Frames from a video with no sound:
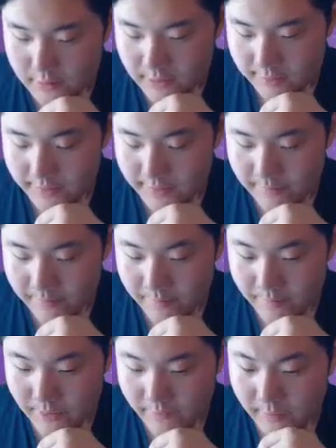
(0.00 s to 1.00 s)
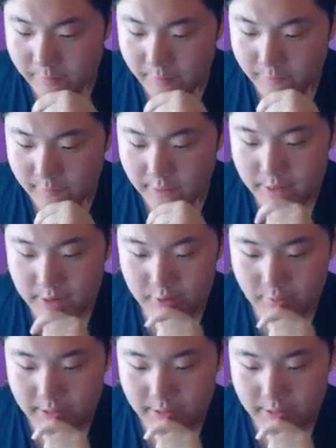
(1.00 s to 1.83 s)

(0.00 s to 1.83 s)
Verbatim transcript: I mean, I think both are logical,